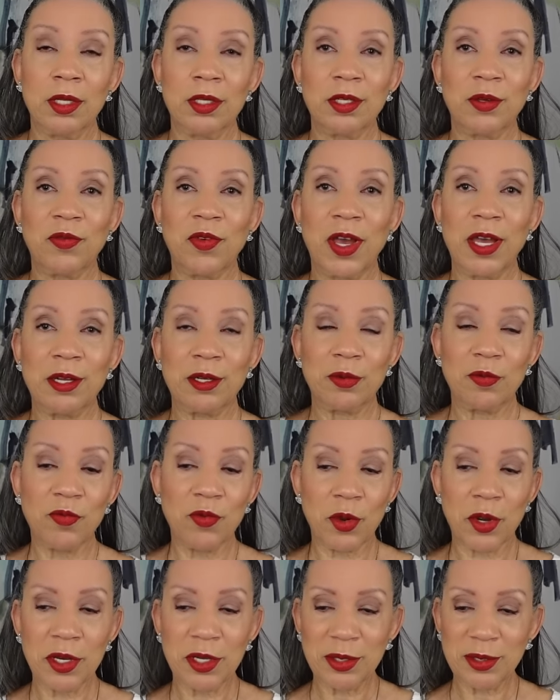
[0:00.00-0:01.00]
to find them
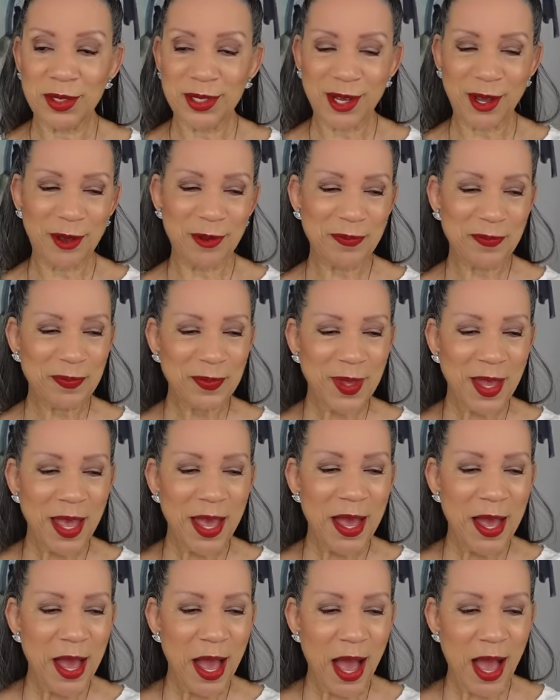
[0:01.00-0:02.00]
for you. So
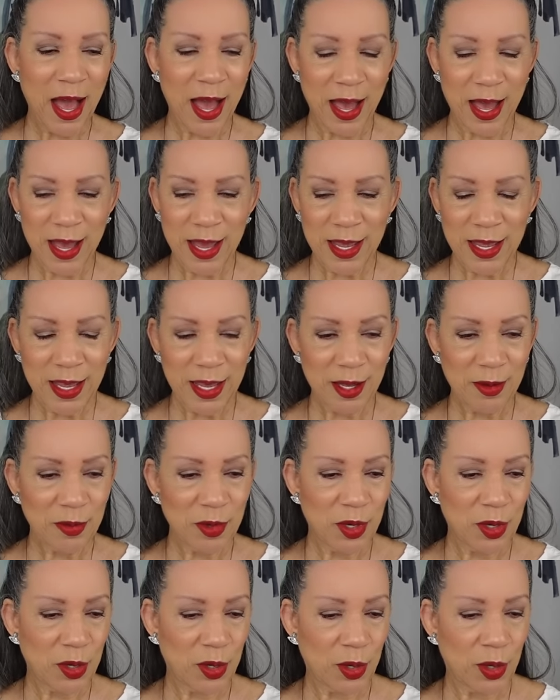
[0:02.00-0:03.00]
I am
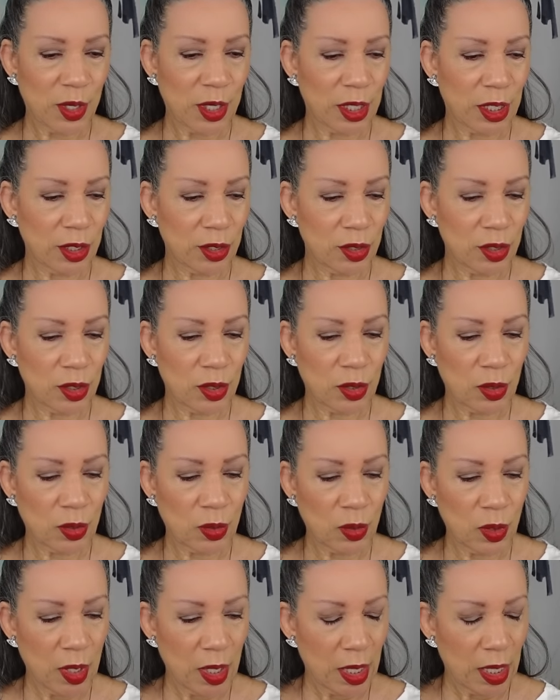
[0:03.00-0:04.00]
going
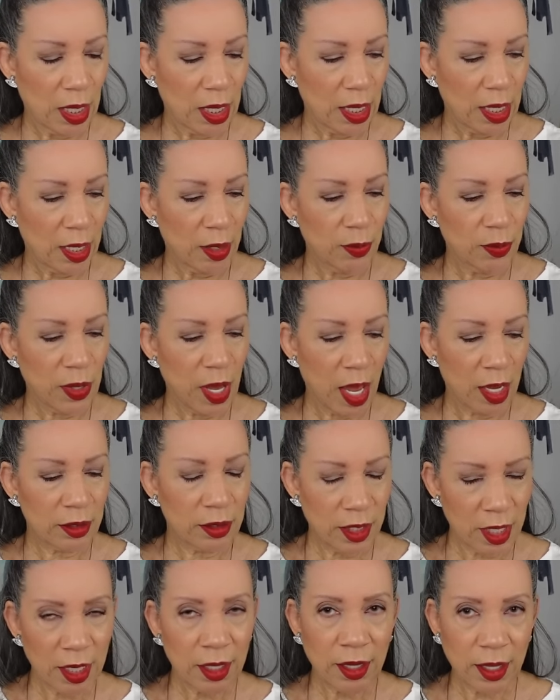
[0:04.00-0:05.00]
to, I
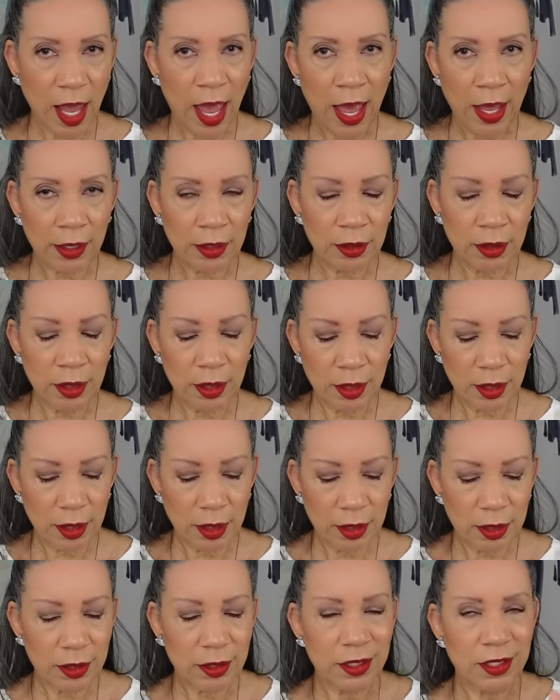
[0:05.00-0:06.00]
did that
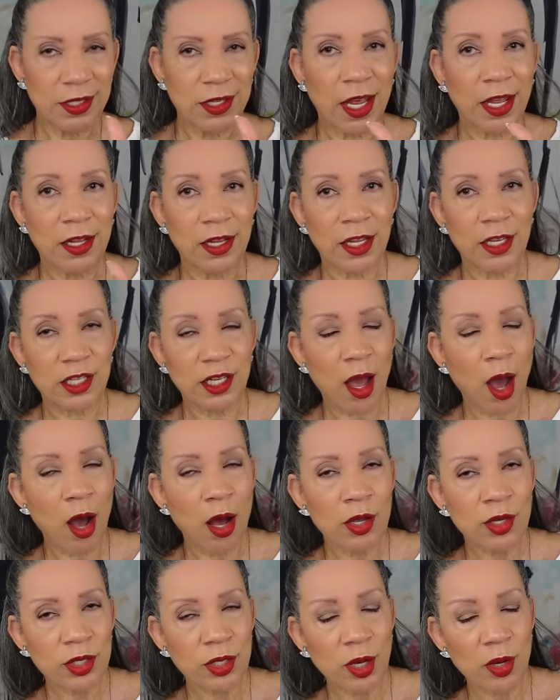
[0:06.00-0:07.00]
to say this.
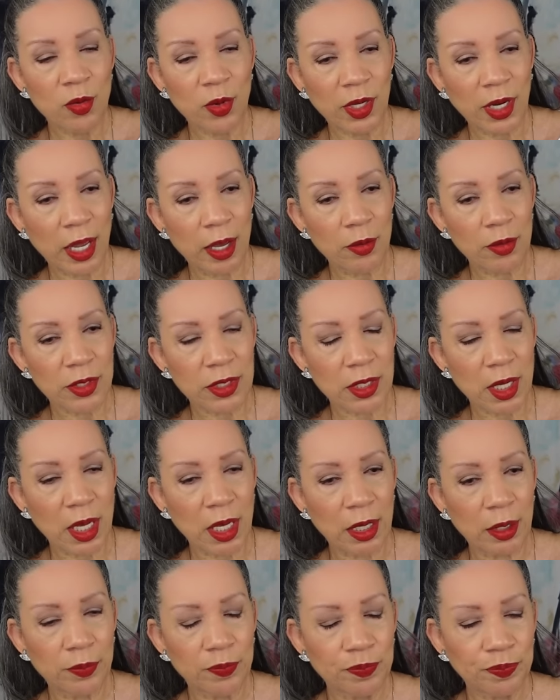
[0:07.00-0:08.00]
Also, when I was
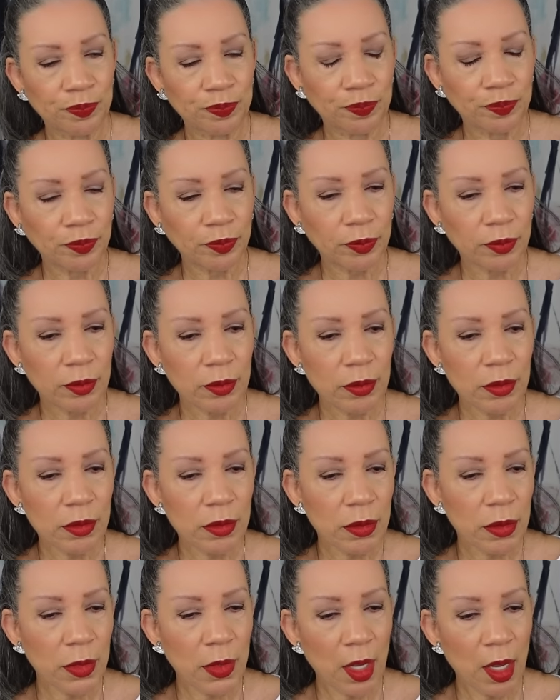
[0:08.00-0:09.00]
um,
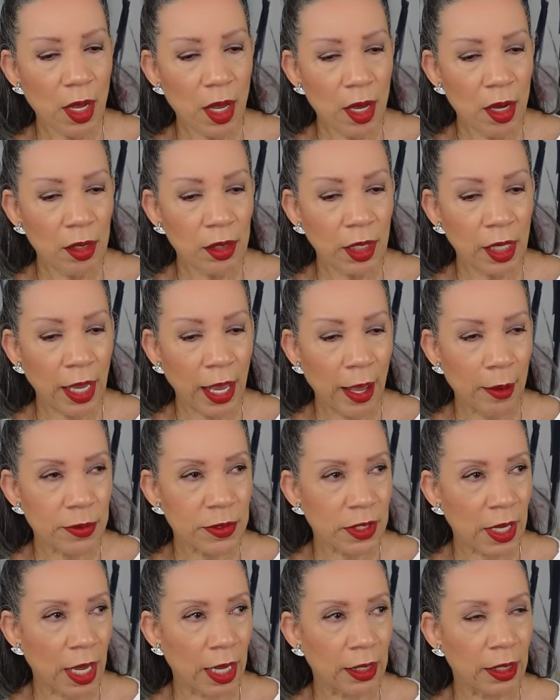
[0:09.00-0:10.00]
on the Gap
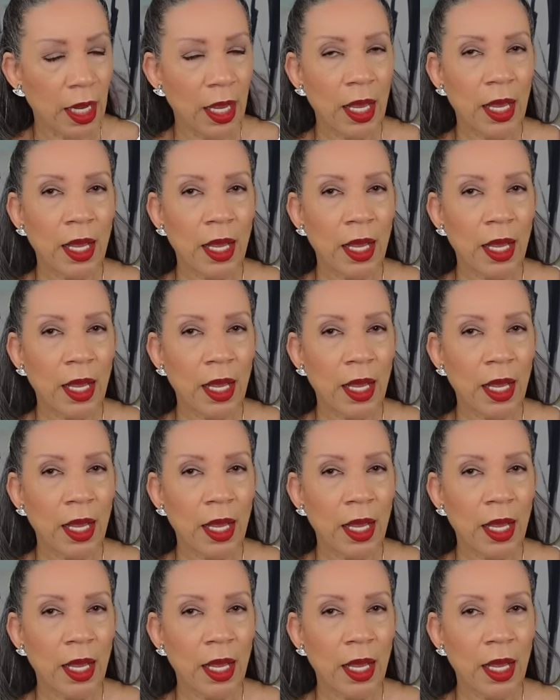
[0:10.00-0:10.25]
site,